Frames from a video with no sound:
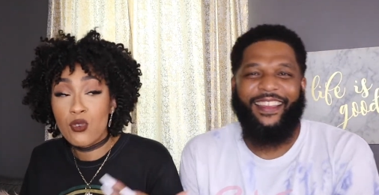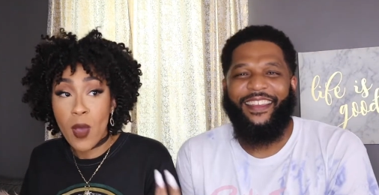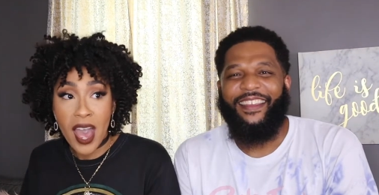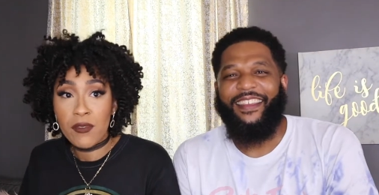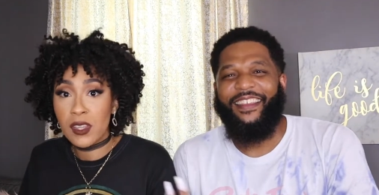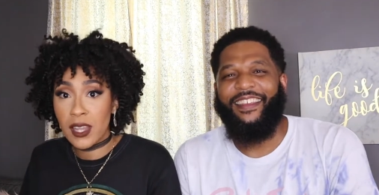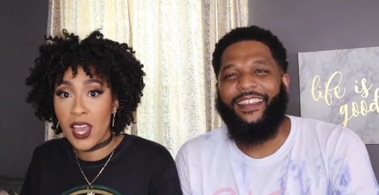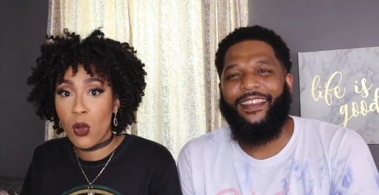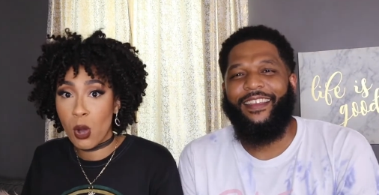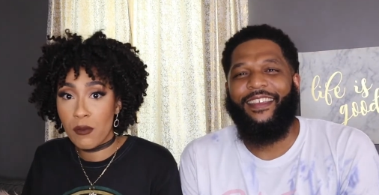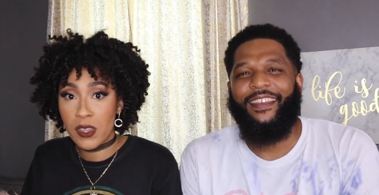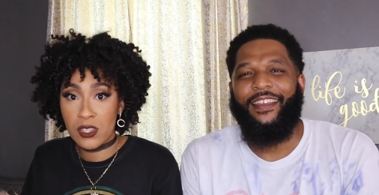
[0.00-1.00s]
Speaker 1: you have to let
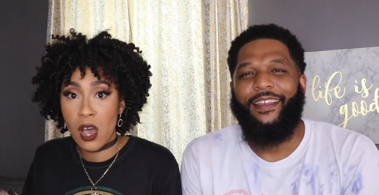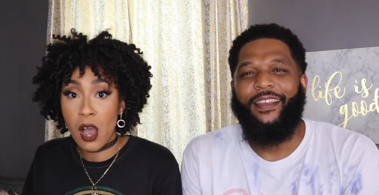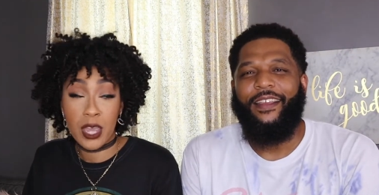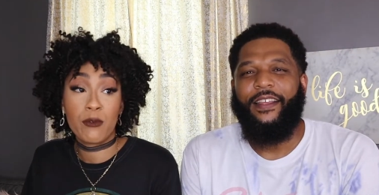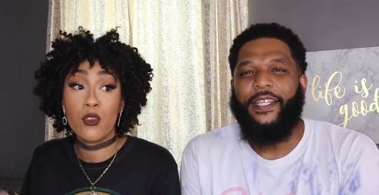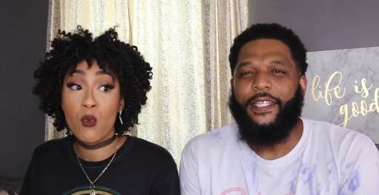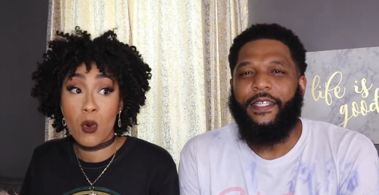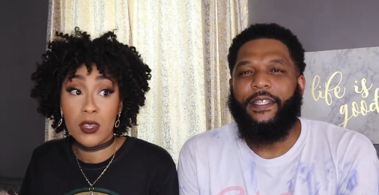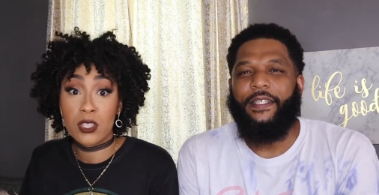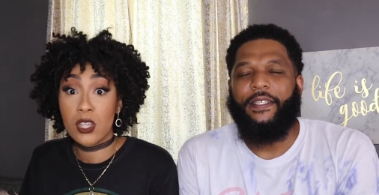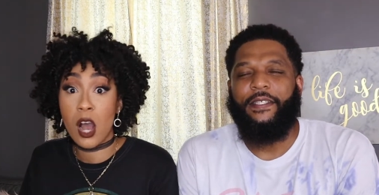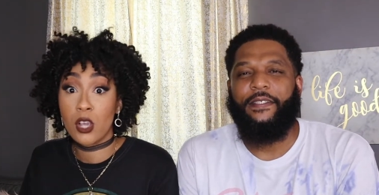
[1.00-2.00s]
go of the dog. If you
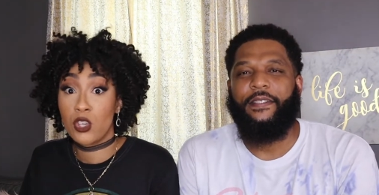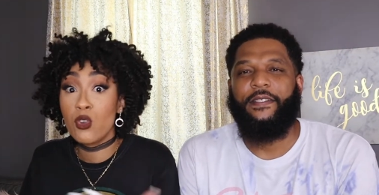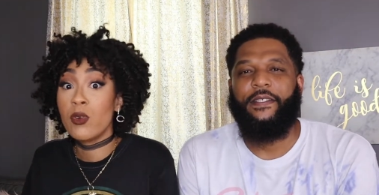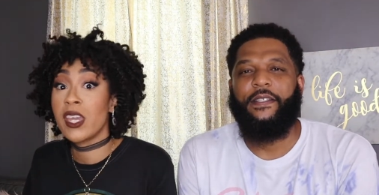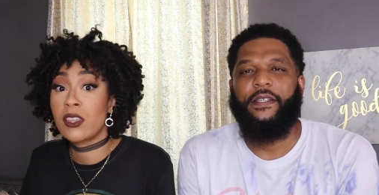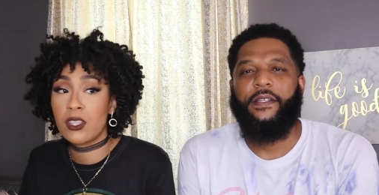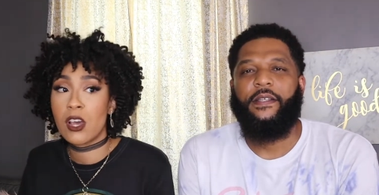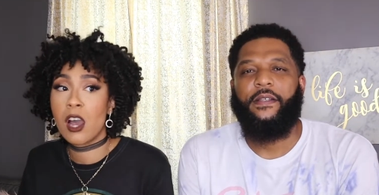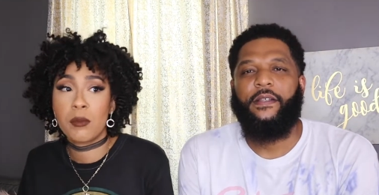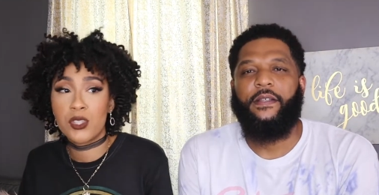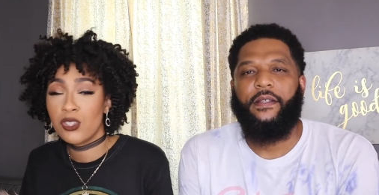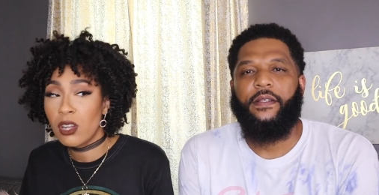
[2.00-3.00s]
want the dog, you get the
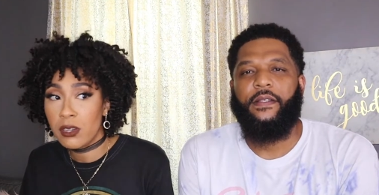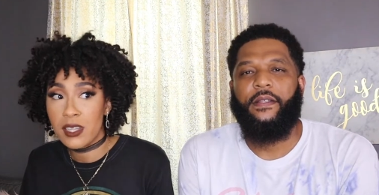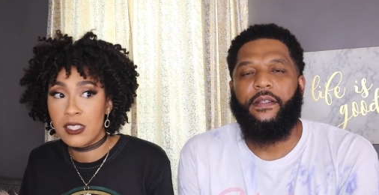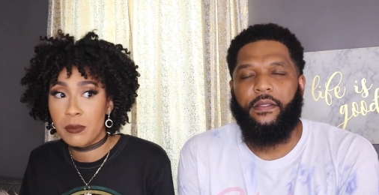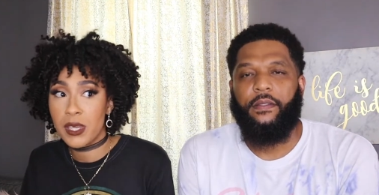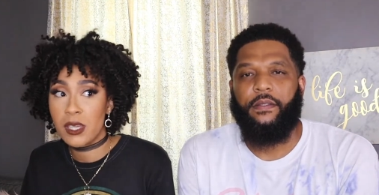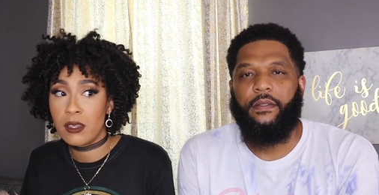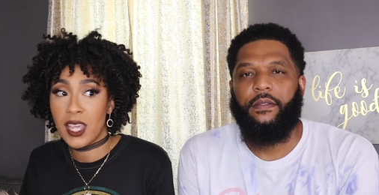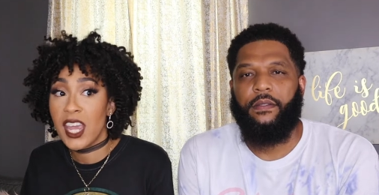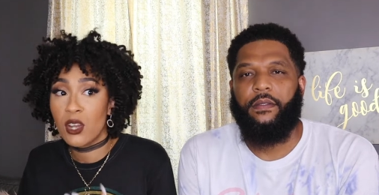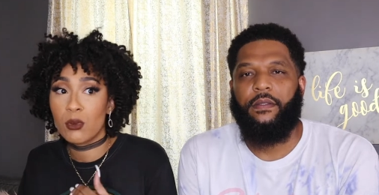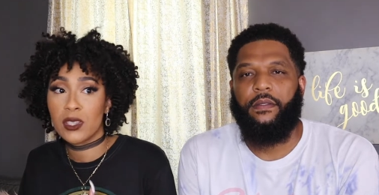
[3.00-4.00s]
dog. But you don't need to be
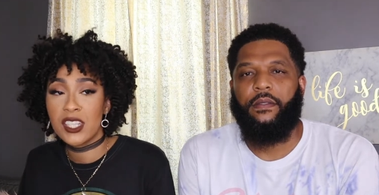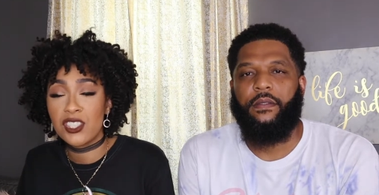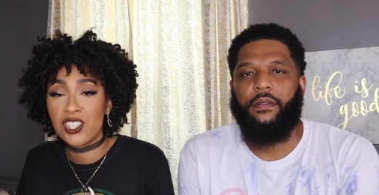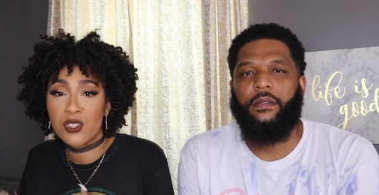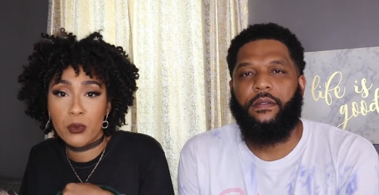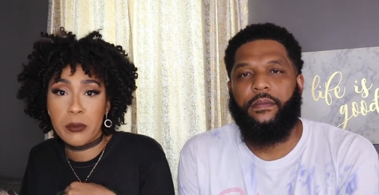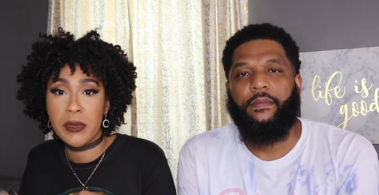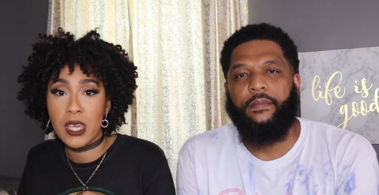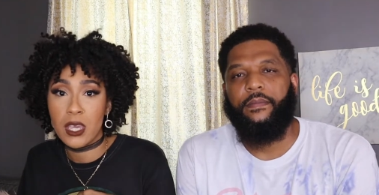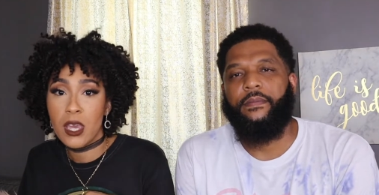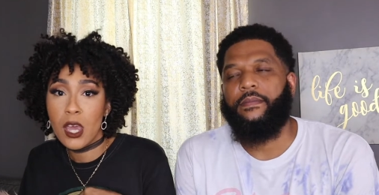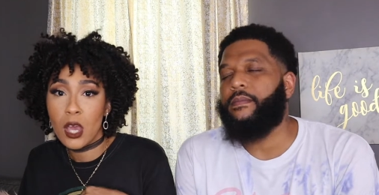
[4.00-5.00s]
in a relationship with
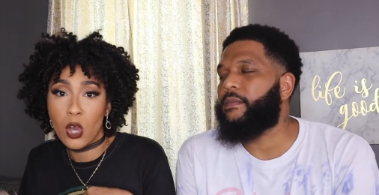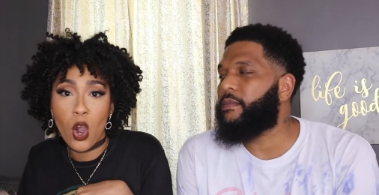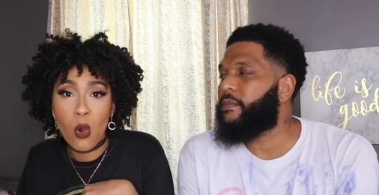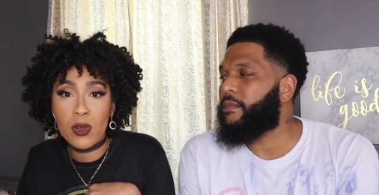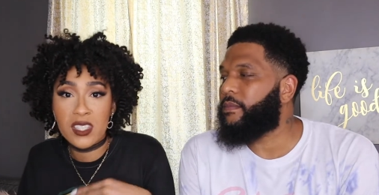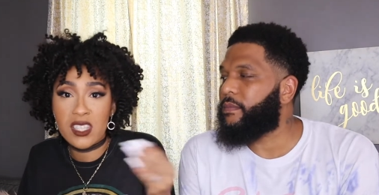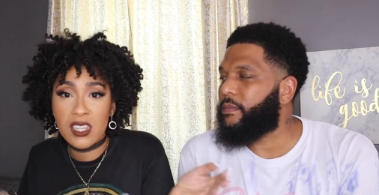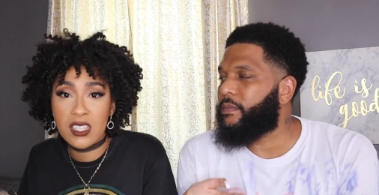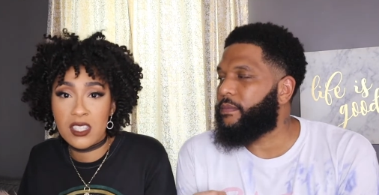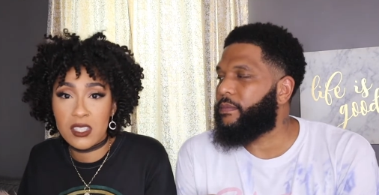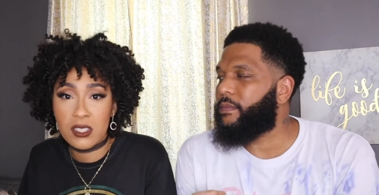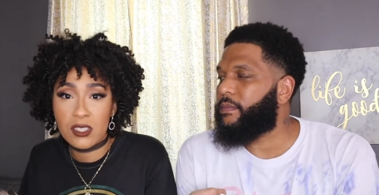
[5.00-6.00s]
me going to
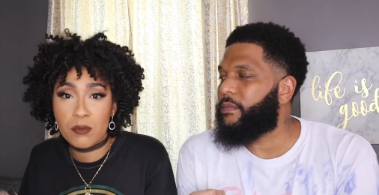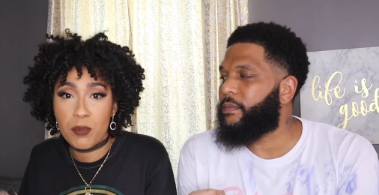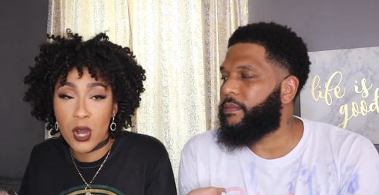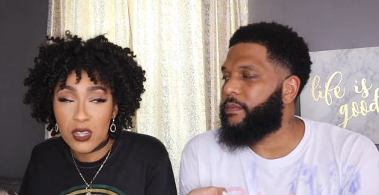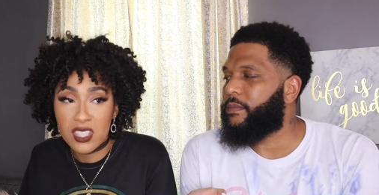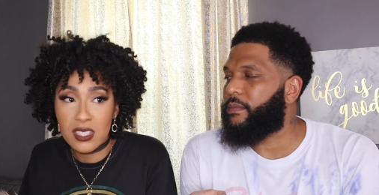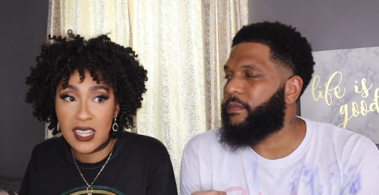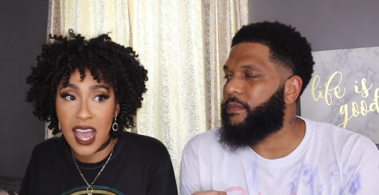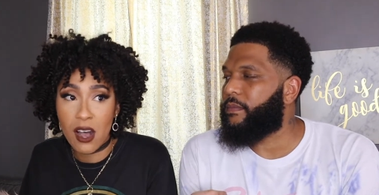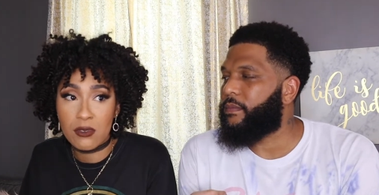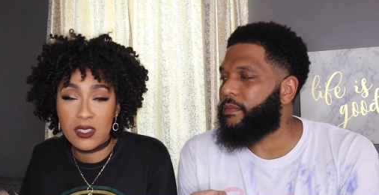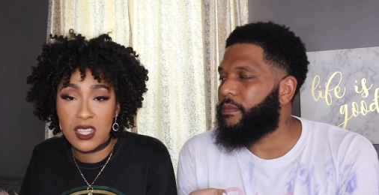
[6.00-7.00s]
this person's
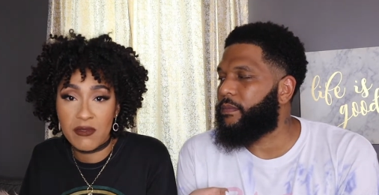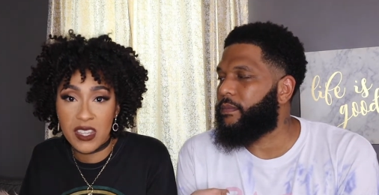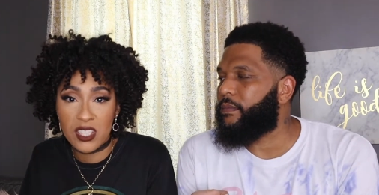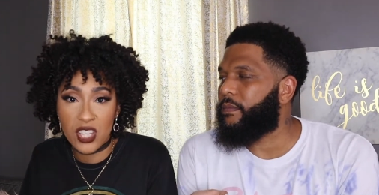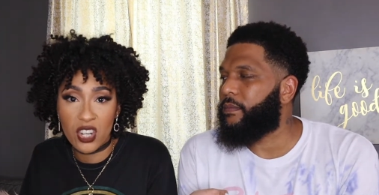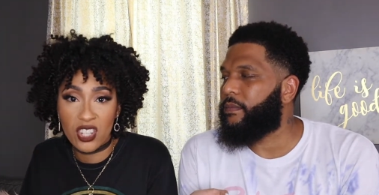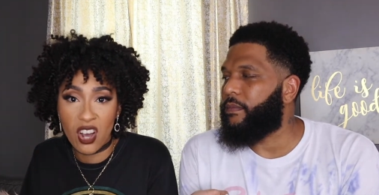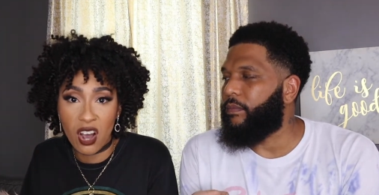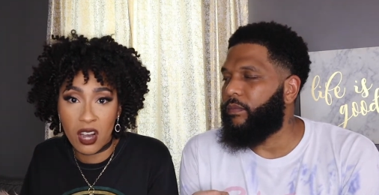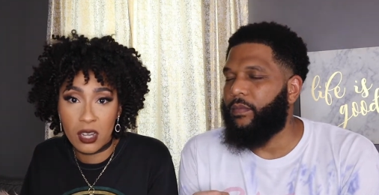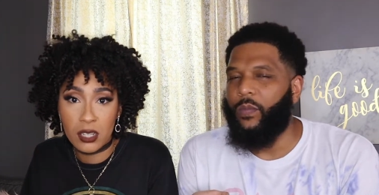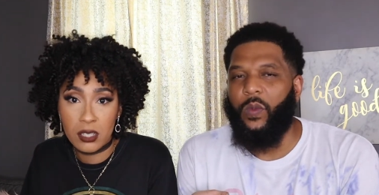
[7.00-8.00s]
house to visit your
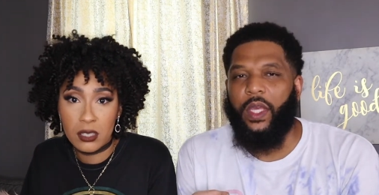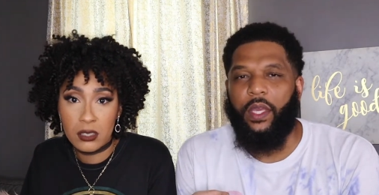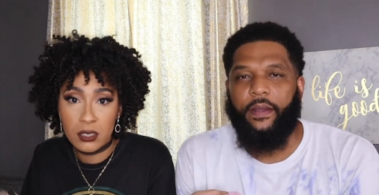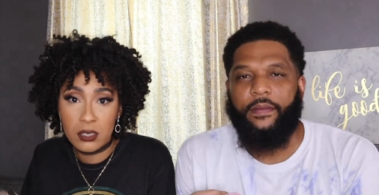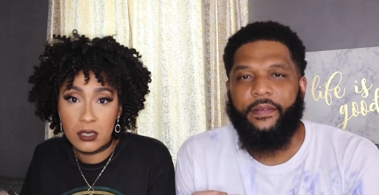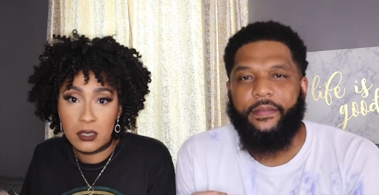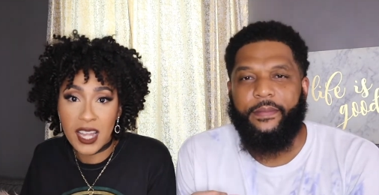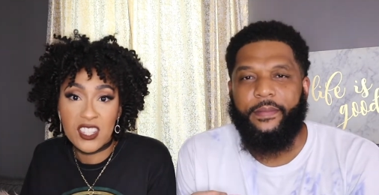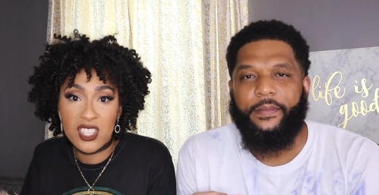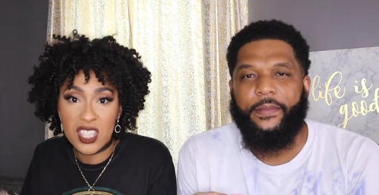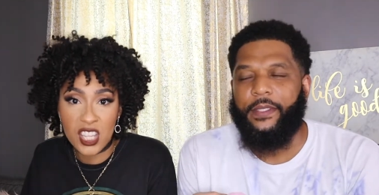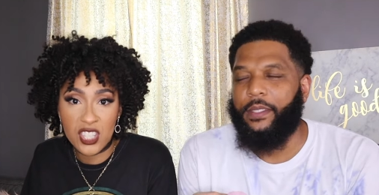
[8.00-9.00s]
dog. Yeah. Like
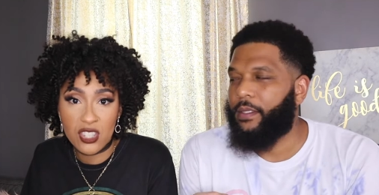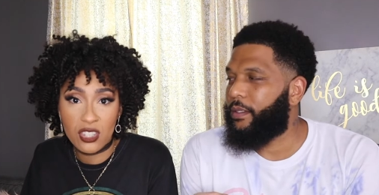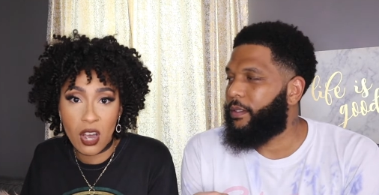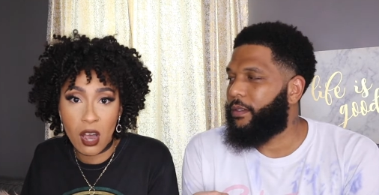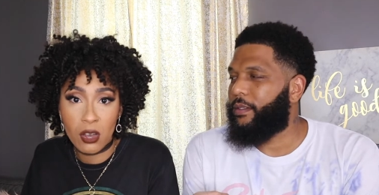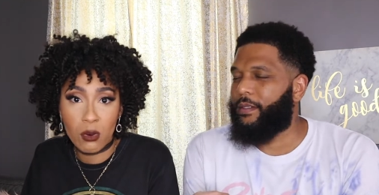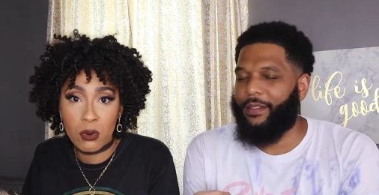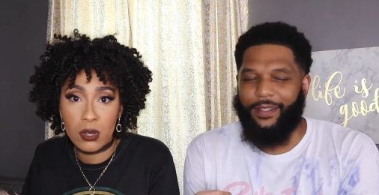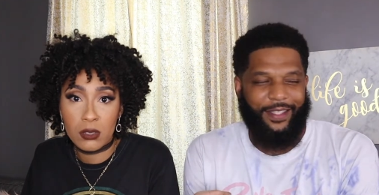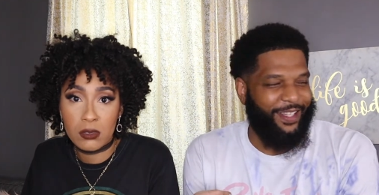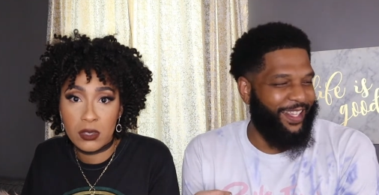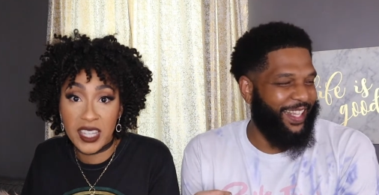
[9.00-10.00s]
just get your dog
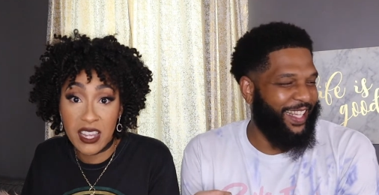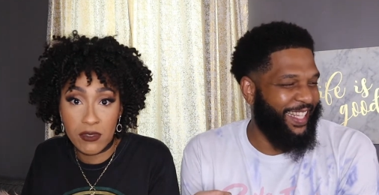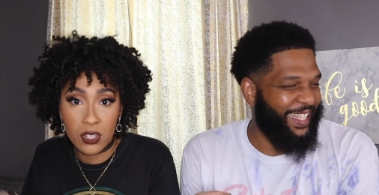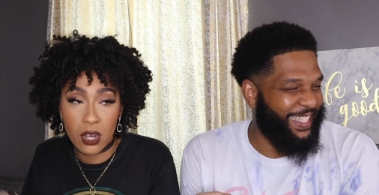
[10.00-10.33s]
or leave the